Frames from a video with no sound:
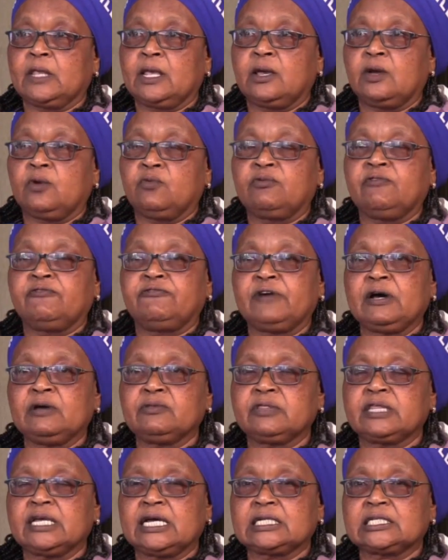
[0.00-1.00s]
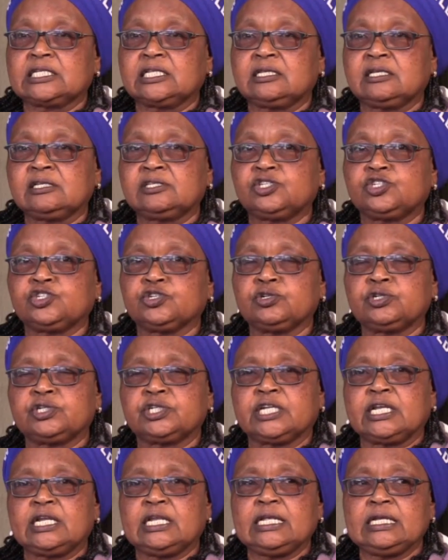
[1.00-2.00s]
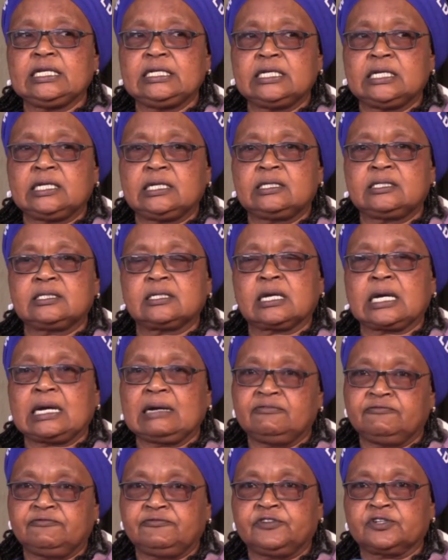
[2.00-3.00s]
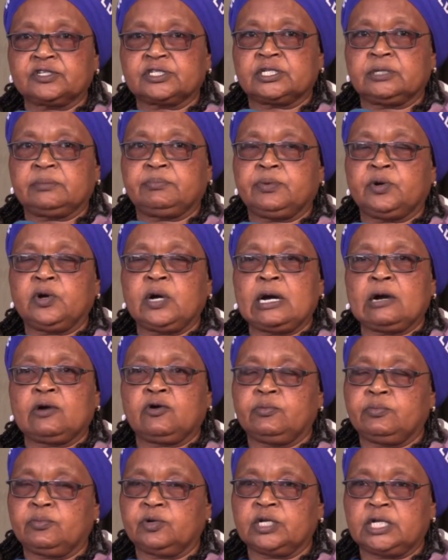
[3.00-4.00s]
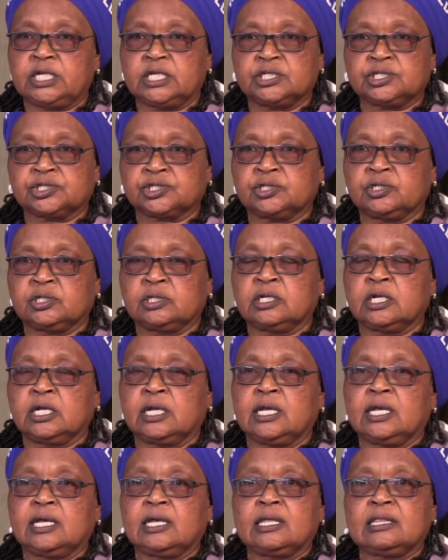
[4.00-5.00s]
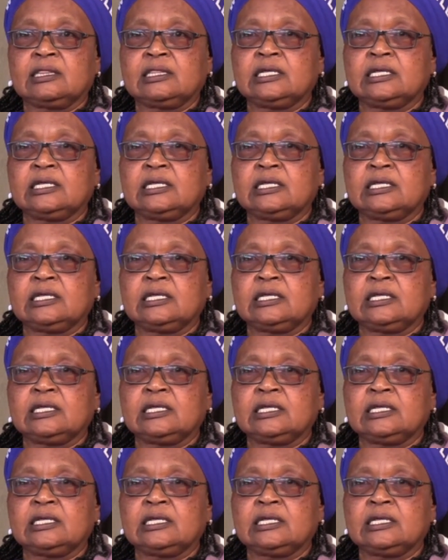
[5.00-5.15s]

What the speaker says: We found that these children needed comfortable accommodation, They